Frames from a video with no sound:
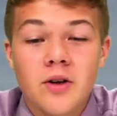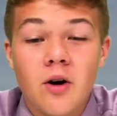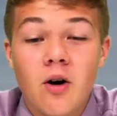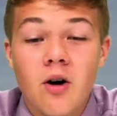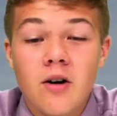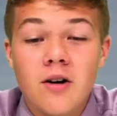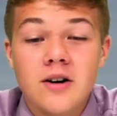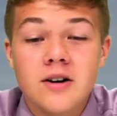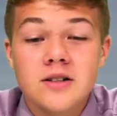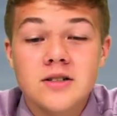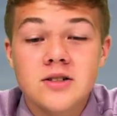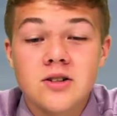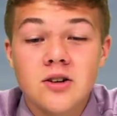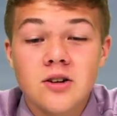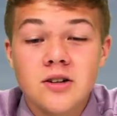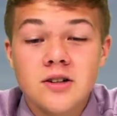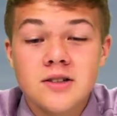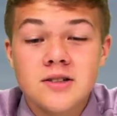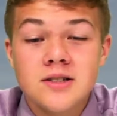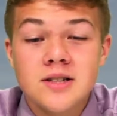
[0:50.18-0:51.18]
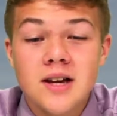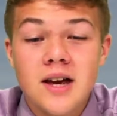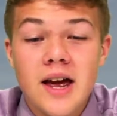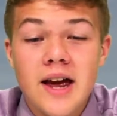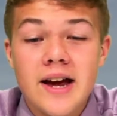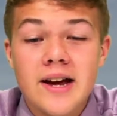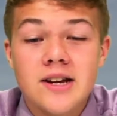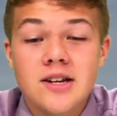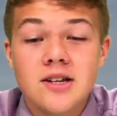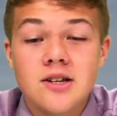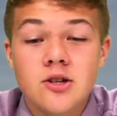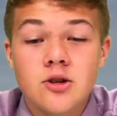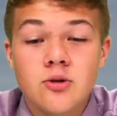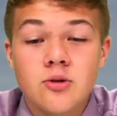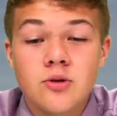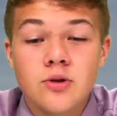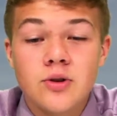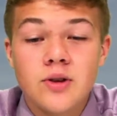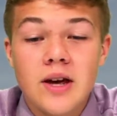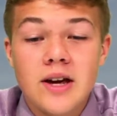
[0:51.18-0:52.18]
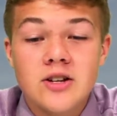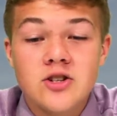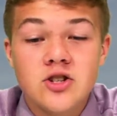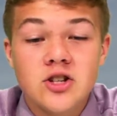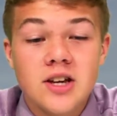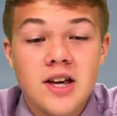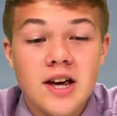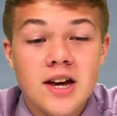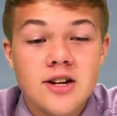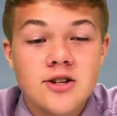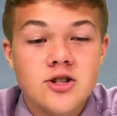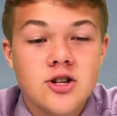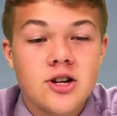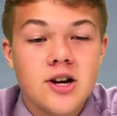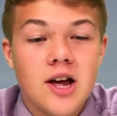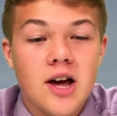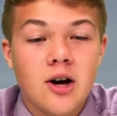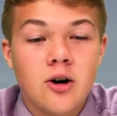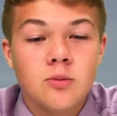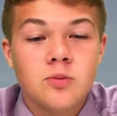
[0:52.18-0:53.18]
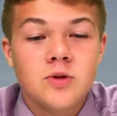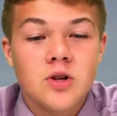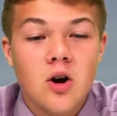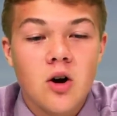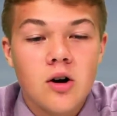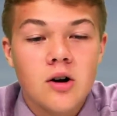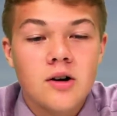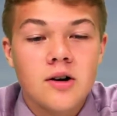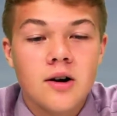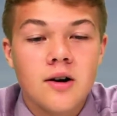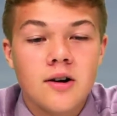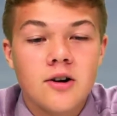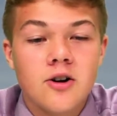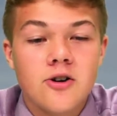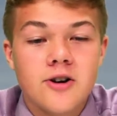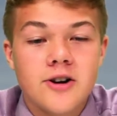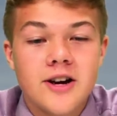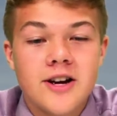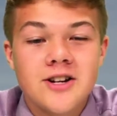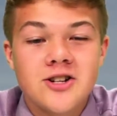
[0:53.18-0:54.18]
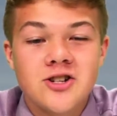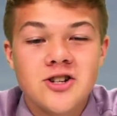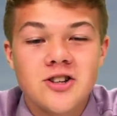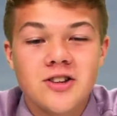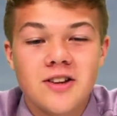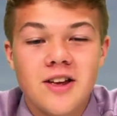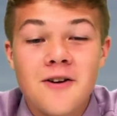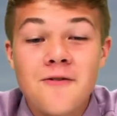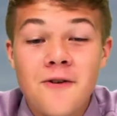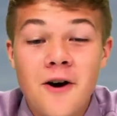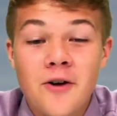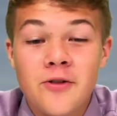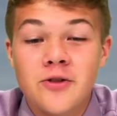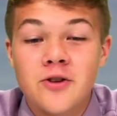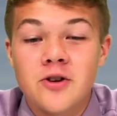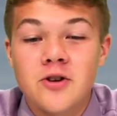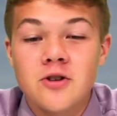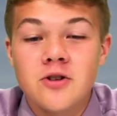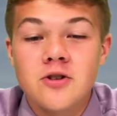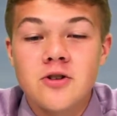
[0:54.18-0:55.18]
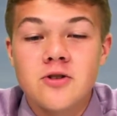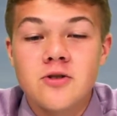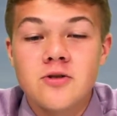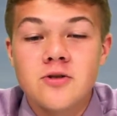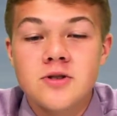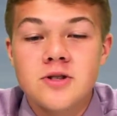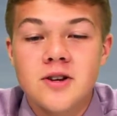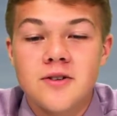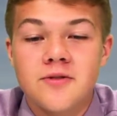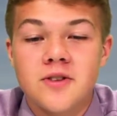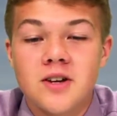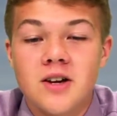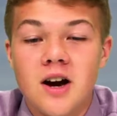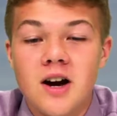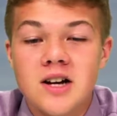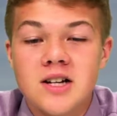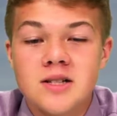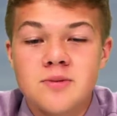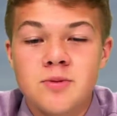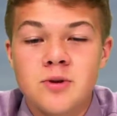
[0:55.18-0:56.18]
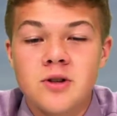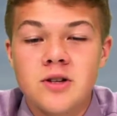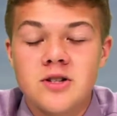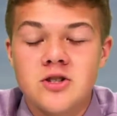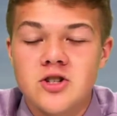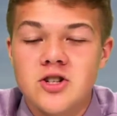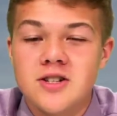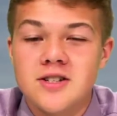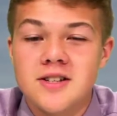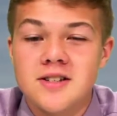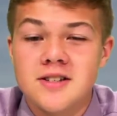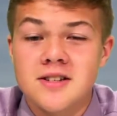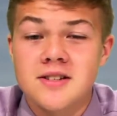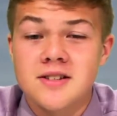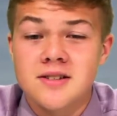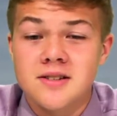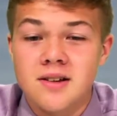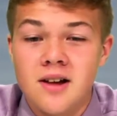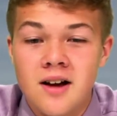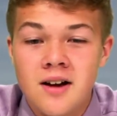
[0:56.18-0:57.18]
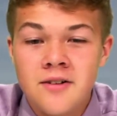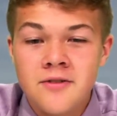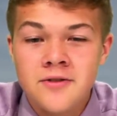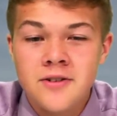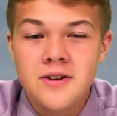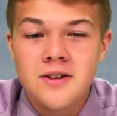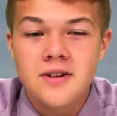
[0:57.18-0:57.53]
our adult and youth education helps our congregation live out the good news of the gospel and Jesus' love?